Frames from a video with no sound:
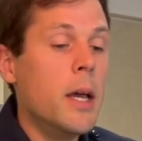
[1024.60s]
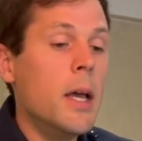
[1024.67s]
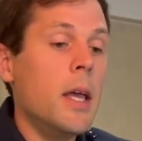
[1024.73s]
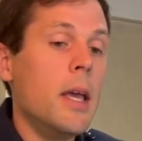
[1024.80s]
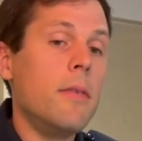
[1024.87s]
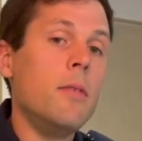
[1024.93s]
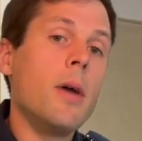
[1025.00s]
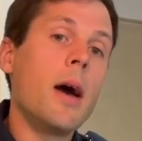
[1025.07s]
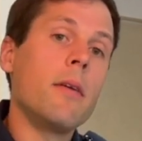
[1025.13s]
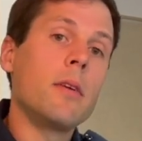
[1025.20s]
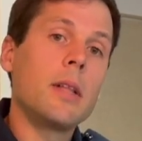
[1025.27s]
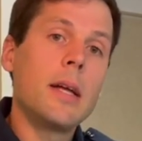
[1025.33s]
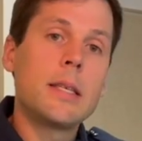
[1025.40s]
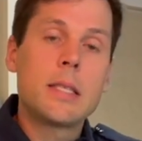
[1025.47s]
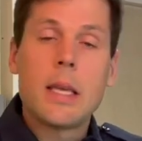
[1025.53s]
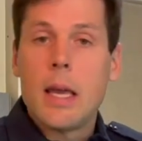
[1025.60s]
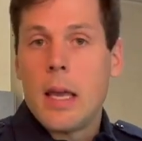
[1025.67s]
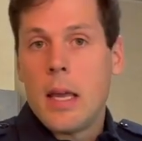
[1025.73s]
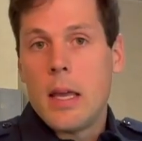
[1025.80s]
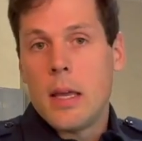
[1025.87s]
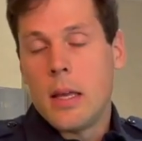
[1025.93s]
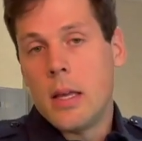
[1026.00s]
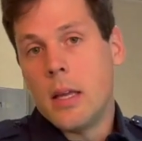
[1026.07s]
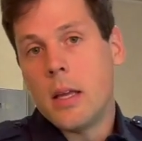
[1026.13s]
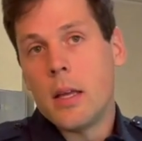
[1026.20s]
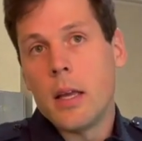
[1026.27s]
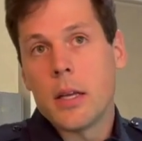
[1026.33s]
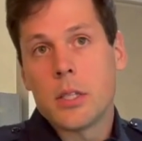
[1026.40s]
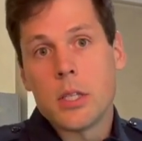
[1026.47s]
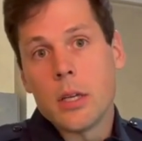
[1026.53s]
if you have a Class K
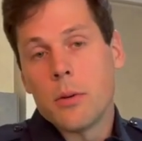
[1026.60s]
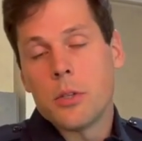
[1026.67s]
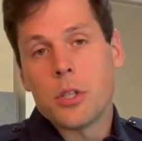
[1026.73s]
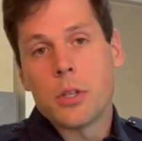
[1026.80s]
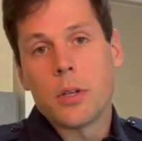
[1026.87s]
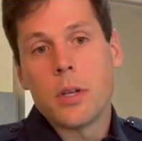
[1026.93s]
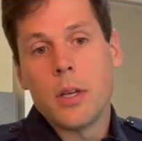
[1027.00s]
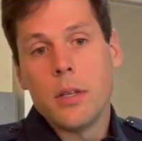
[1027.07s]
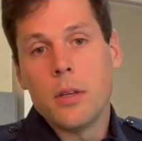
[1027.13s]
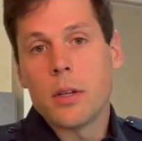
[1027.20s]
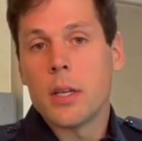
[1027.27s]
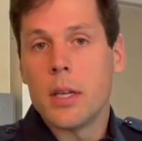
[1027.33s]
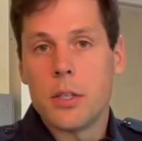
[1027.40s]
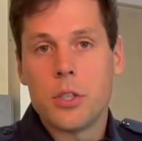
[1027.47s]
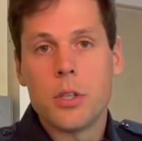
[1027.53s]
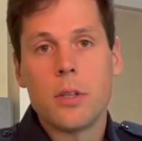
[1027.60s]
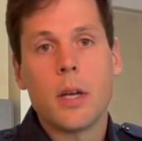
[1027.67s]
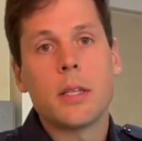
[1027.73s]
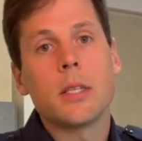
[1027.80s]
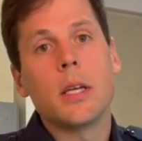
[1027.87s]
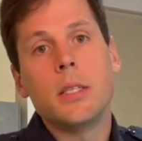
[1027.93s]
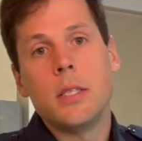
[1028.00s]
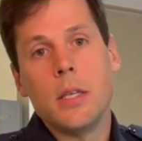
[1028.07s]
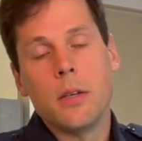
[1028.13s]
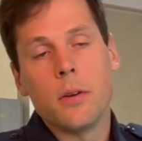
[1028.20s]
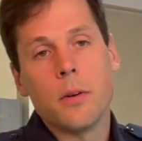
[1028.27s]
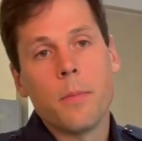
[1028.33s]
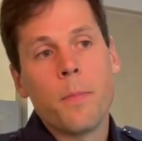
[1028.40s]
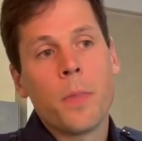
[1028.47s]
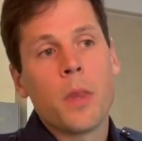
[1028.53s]
extinguisher in your kitchen, that's
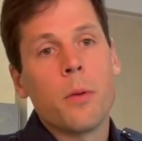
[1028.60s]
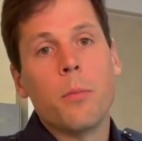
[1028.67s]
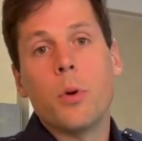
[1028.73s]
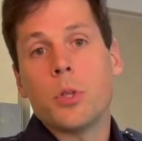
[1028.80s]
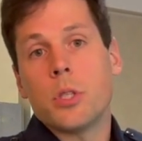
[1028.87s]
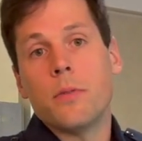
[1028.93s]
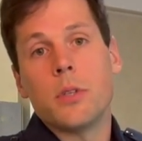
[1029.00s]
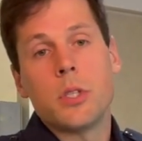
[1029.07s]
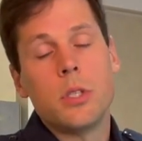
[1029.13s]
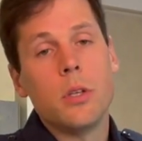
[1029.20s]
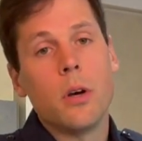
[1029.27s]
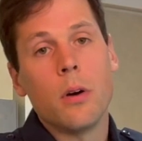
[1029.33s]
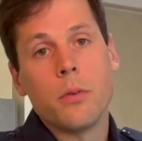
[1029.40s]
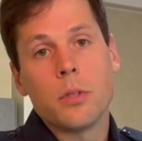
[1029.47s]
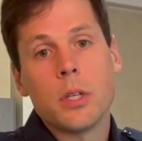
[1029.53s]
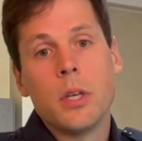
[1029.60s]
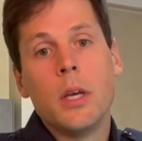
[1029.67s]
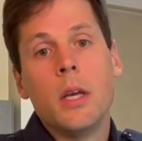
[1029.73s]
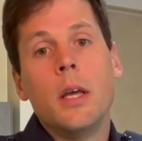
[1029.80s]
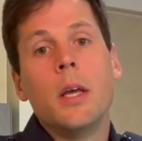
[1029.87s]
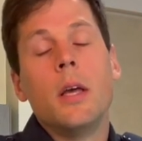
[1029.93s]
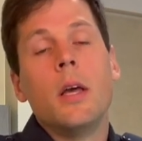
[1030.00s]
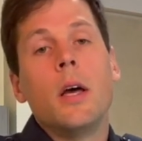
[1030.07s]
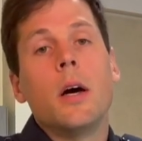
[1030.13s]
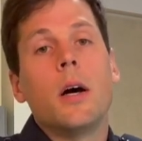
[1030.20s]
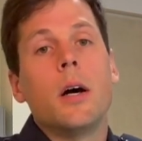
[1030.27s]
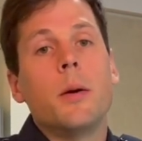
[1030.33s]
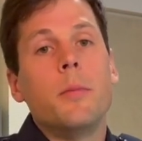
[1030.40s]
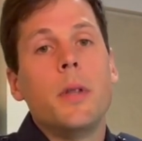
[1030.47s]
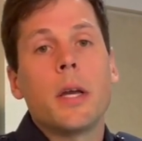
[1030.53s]
ideal. Most of us don't.
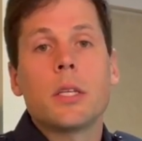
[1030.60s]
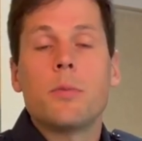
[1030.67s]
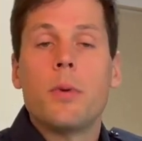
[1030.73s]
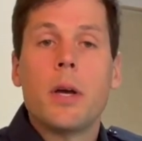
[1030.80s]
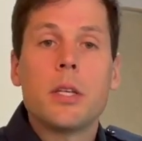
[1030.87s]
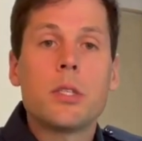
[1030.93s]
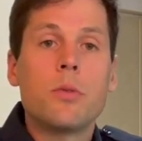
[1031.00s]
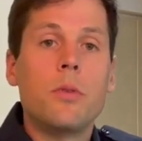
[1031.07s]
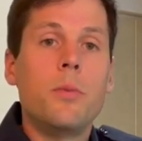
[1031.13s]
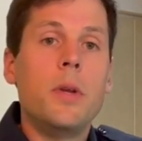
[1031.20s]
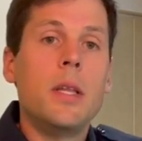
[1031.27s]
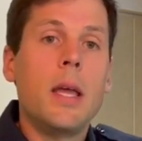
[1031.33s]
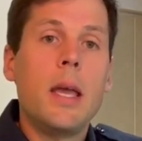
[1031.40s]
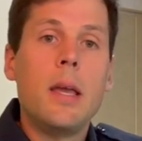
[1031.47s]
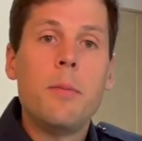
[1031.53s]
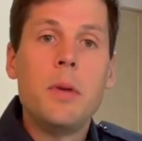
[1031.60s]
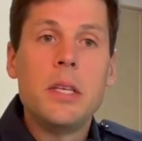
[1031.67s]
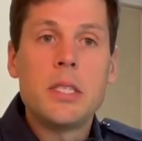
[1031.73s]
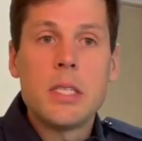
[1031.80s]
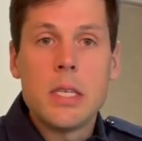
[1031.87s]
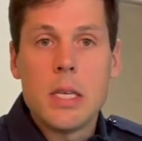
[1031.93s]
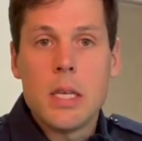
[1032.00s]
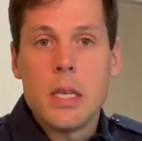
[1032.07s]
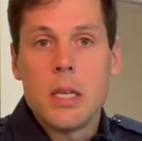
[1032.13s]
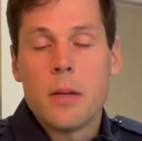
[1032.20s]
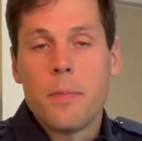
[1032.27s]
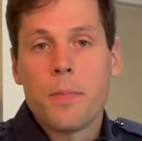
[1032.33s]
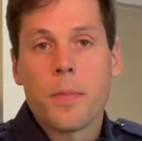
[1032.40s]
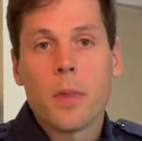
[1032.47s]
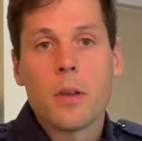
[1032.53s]
Next best would be an ABC
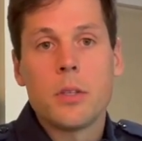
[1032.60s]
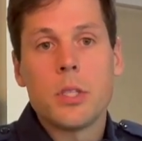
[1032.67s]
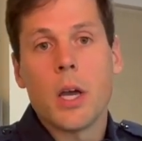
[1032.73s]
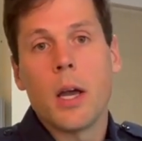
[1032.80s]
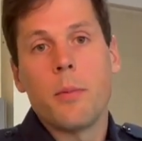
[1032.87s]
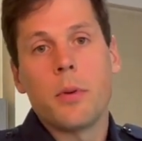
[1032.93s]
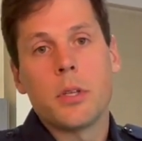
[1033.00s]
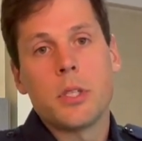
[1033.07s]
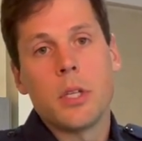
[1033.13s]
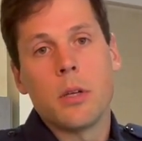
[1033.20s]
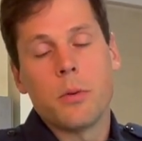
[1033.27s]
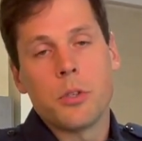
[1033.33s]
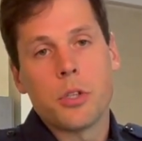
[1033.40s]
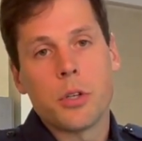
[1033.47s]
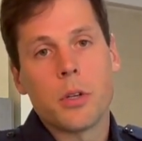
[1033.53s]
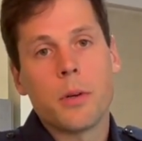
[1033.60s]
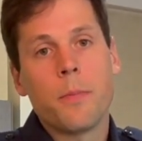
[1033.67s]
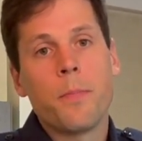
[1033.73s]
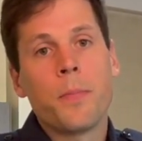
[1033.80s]
type extinguisher.